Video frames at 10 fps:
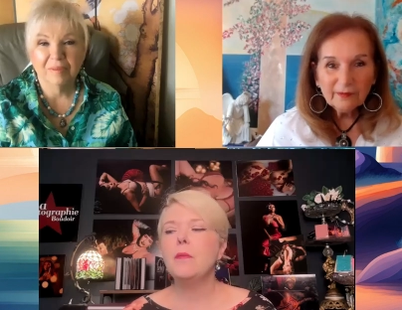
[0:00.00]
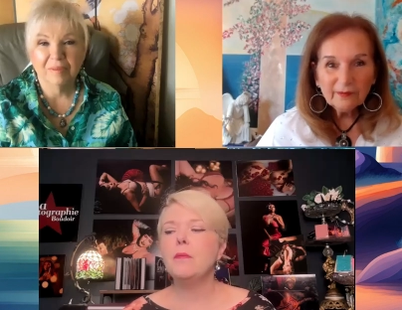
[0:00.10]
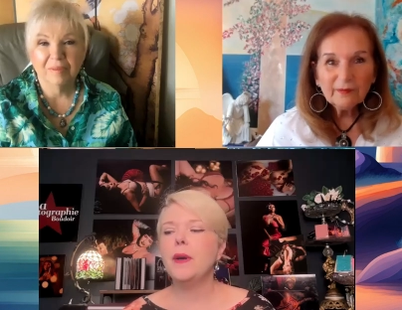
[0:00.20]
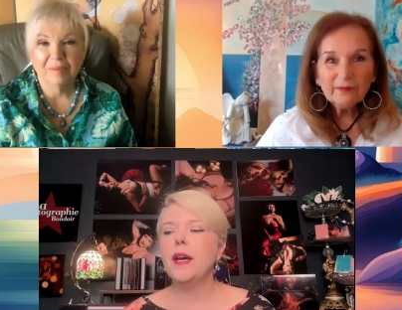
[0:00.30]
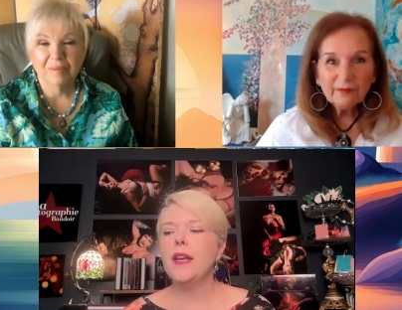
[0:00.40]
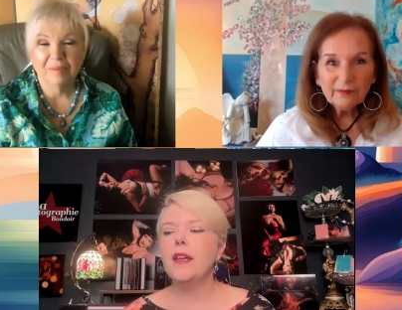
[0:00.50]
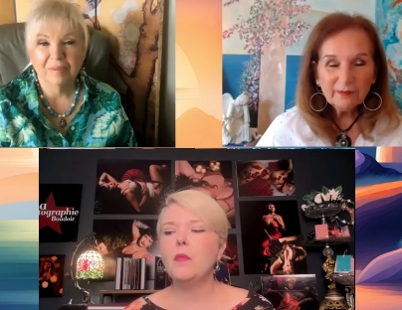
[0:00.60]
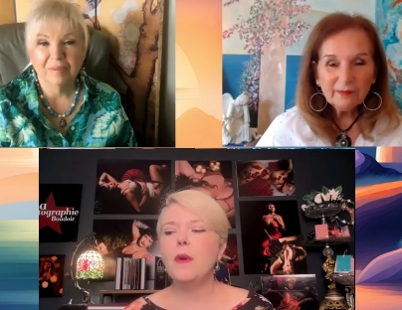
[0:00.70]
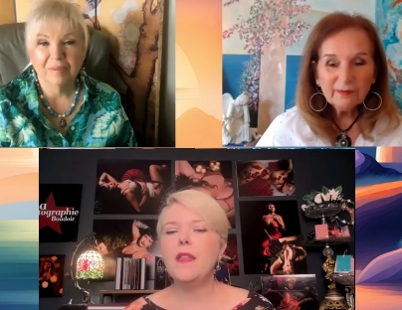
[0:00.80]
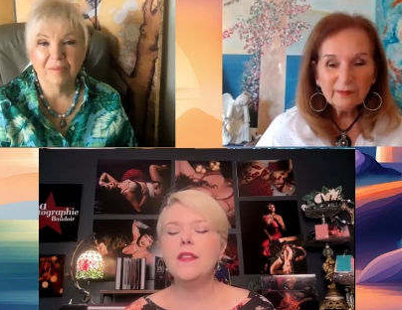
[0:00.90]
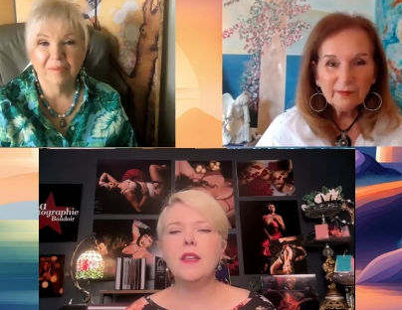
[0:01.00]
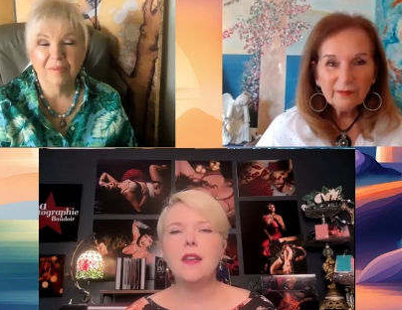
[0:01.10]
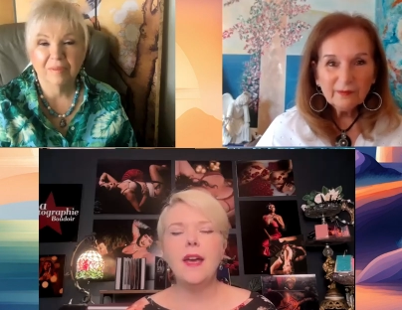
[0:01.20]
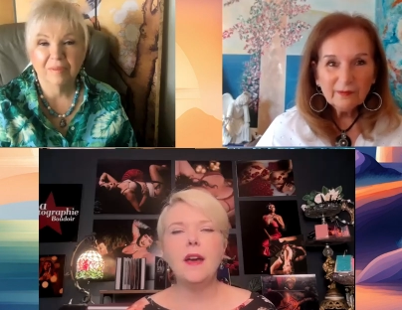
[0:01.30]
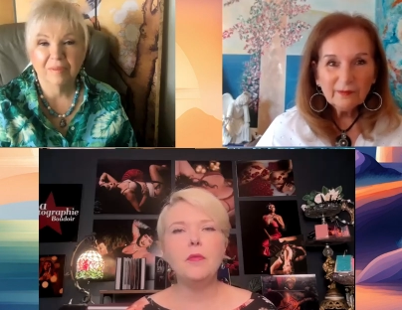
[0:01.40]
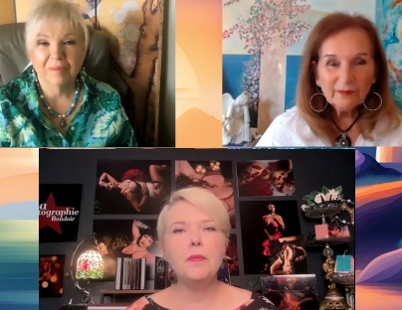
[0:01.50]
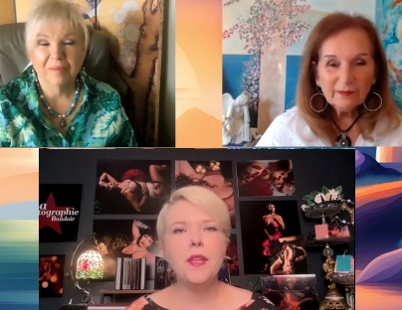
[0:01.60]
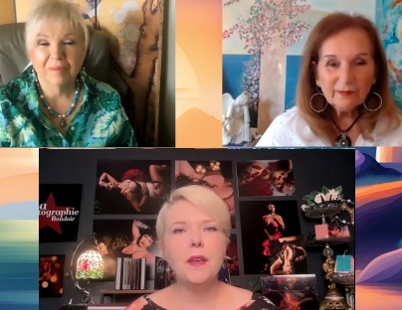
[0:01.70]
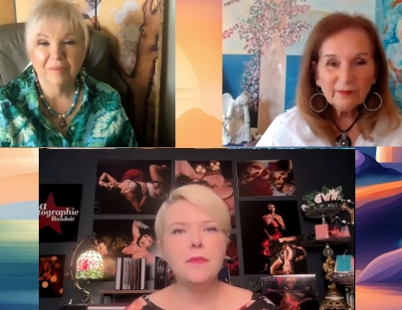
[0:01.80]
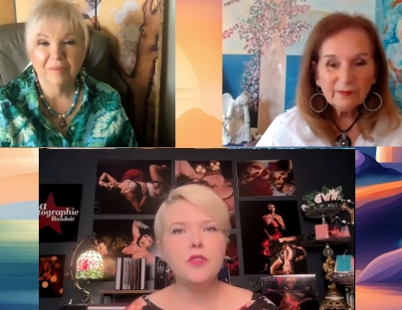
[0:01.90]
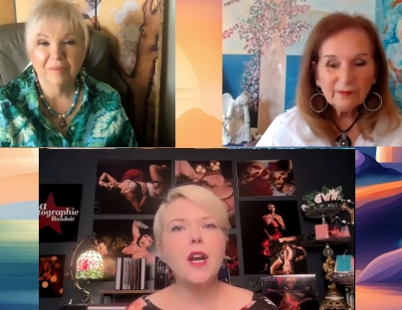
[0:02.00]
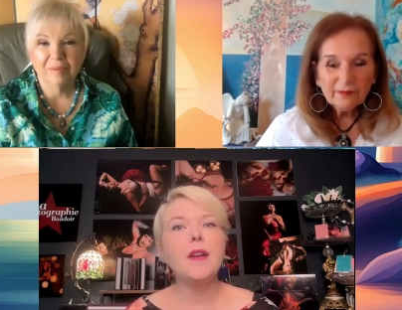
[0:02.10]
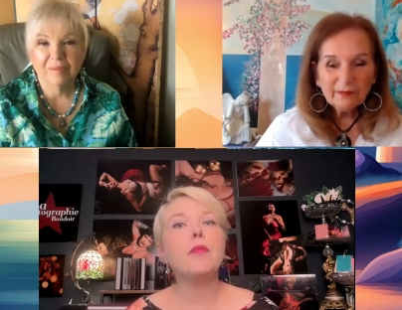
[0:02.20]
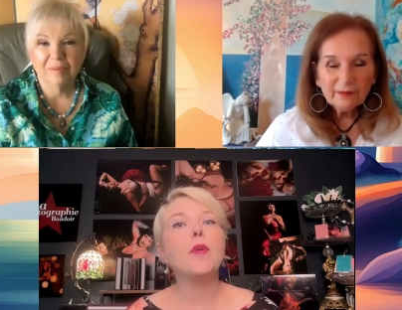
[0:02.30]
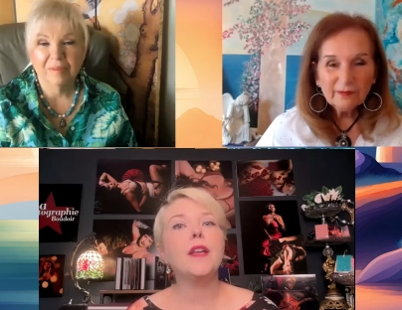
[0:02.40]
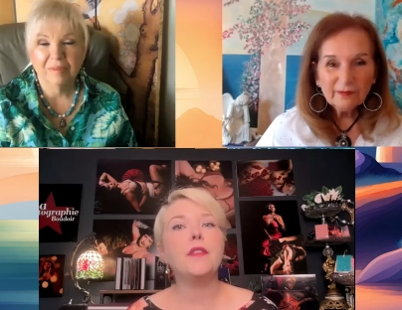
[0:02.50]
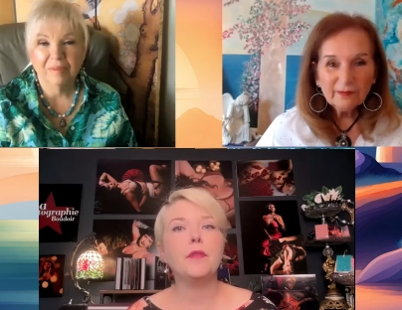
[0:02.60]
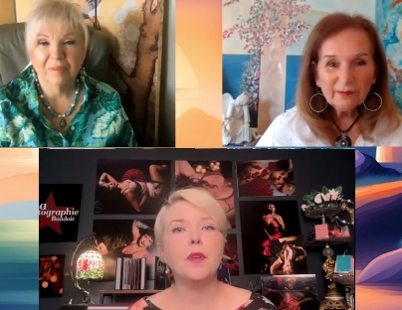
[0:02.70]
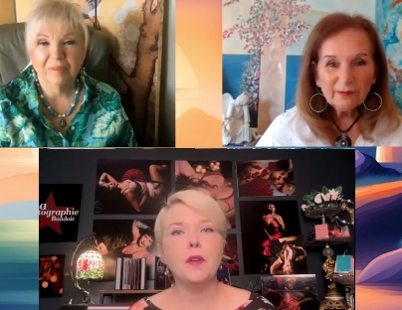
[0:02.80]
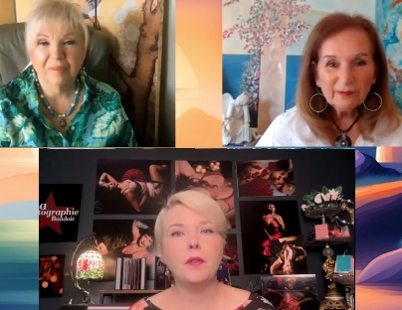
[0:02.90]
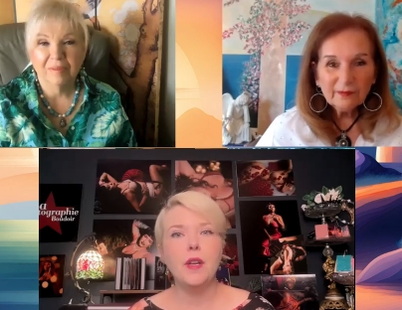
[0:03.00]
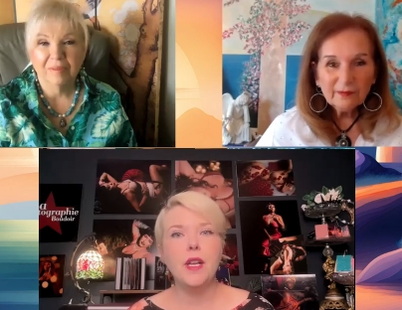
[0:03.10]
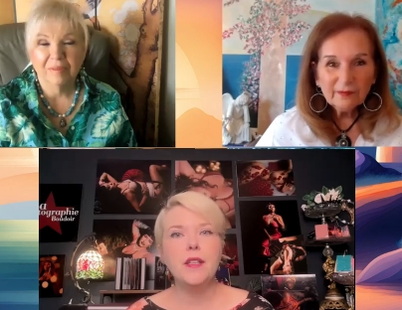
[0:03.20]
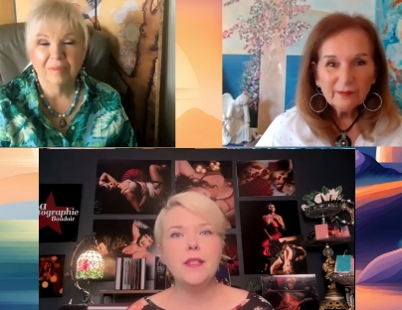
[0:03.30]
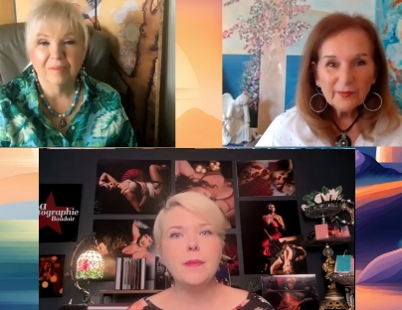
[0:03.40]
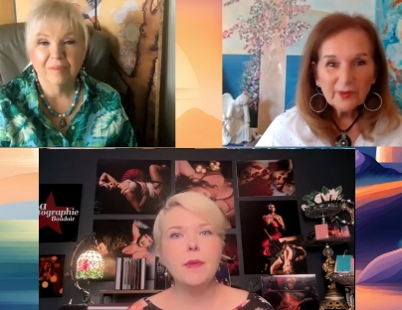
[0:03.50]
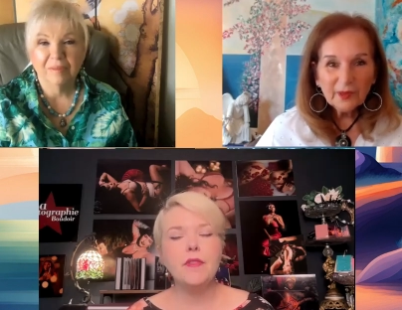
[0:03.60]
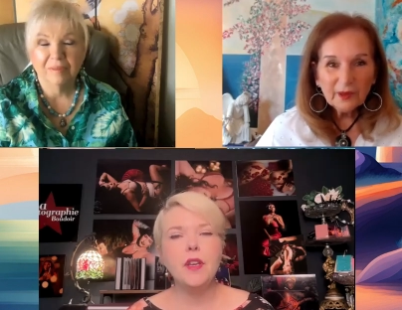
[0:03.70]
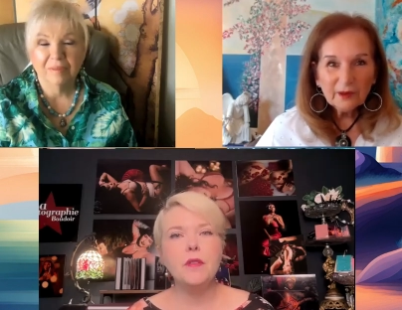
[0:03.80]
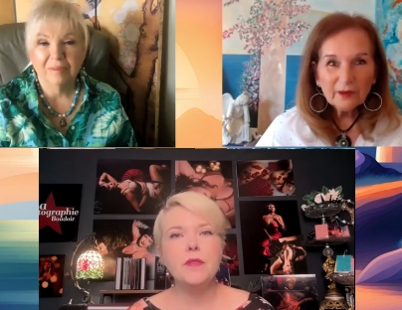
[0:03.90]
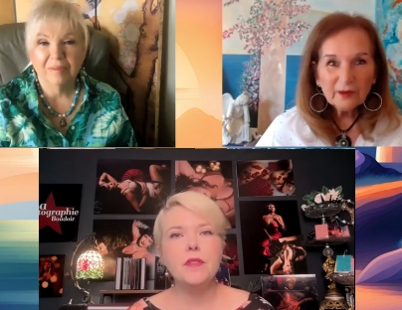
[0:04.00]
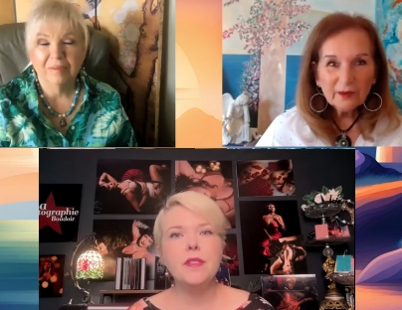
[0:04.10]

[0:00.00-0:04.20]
Speaker 1: but in a way that's going to help them try to break through some of those